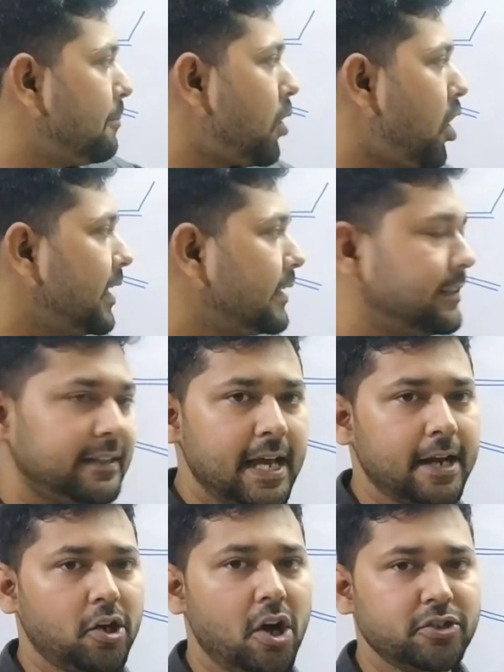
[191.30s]
products, they
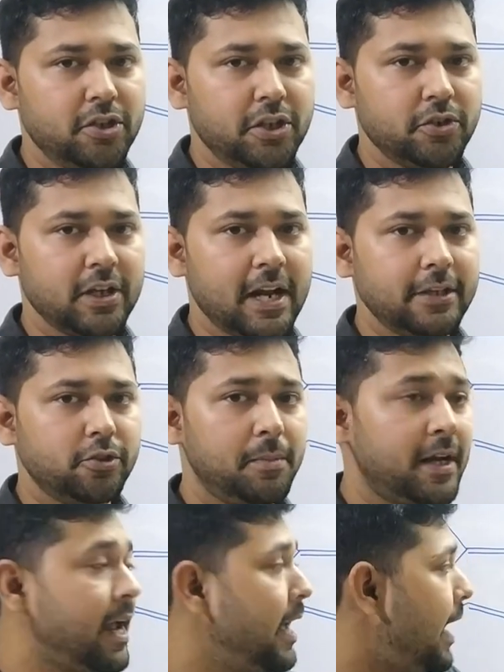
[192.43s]
are constitutional
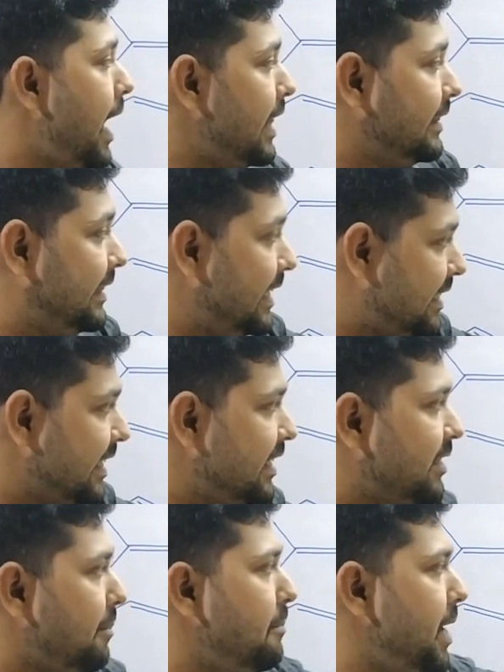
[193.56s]
isomer, and this
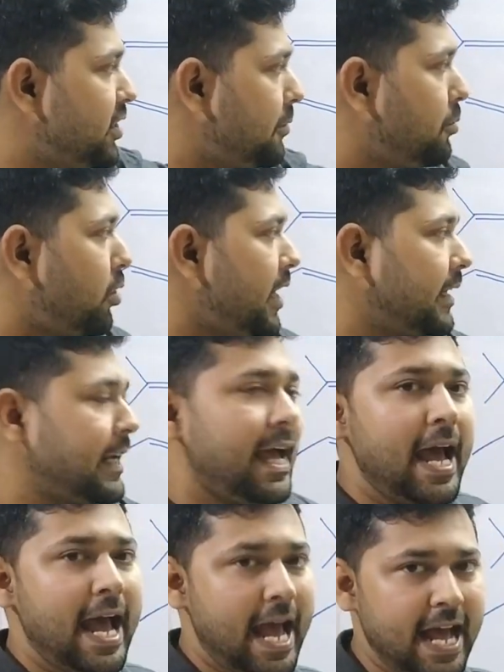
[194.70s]
is the major product.
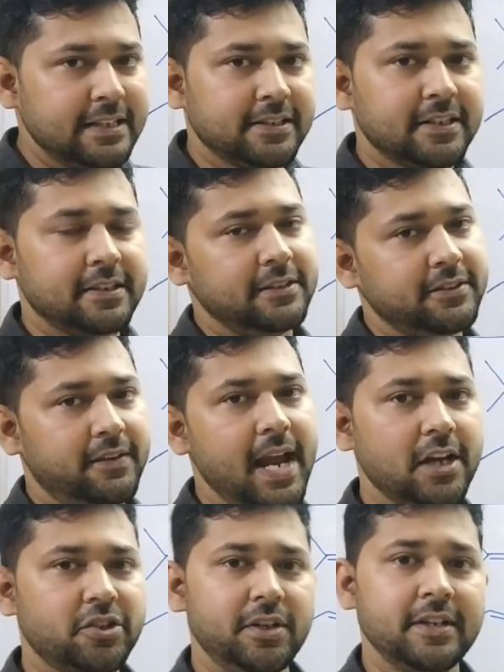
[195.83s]
Hence, this
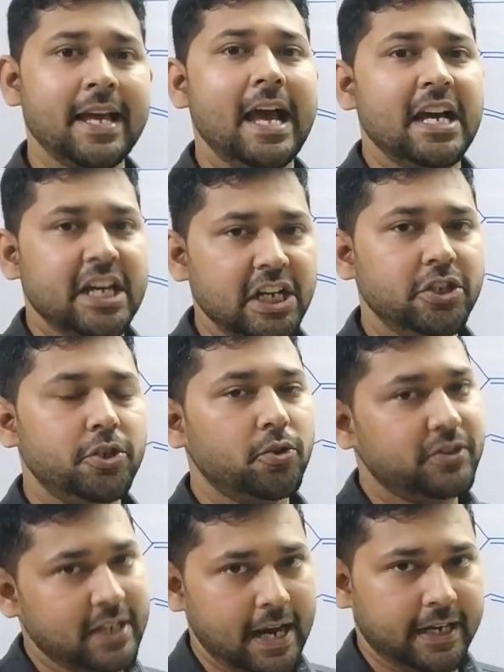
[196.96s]
reaction is
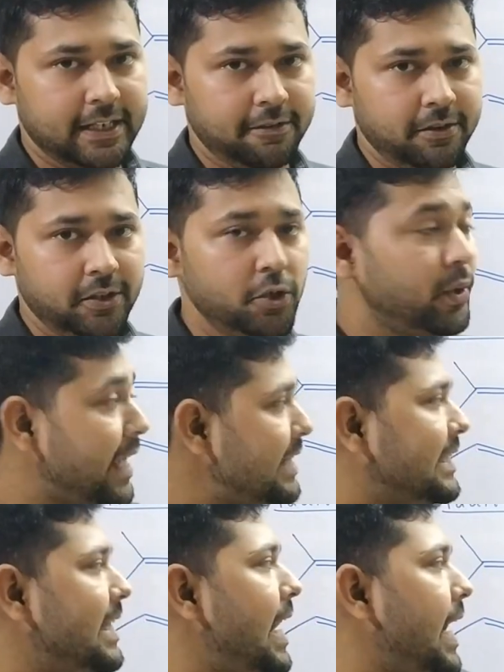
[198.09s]
regioselective. You can
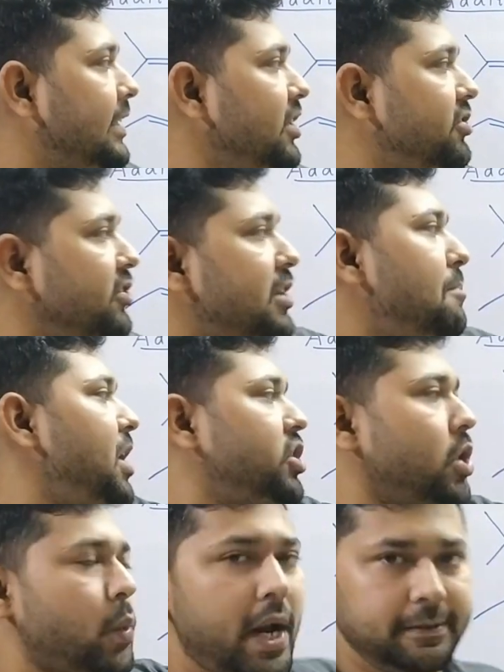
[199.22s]
select, this is the
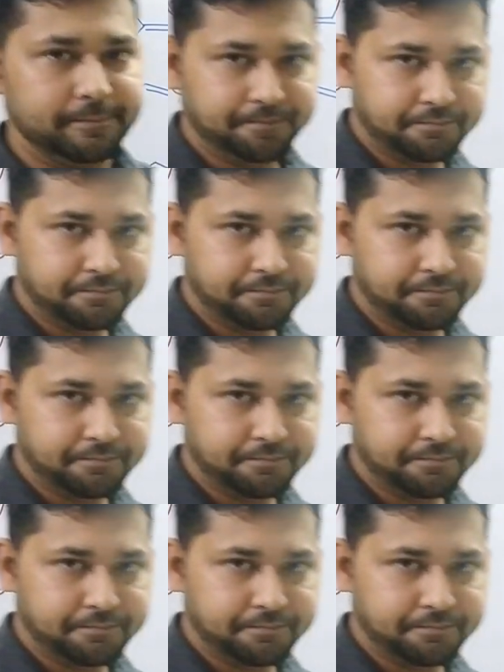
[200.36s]
major one.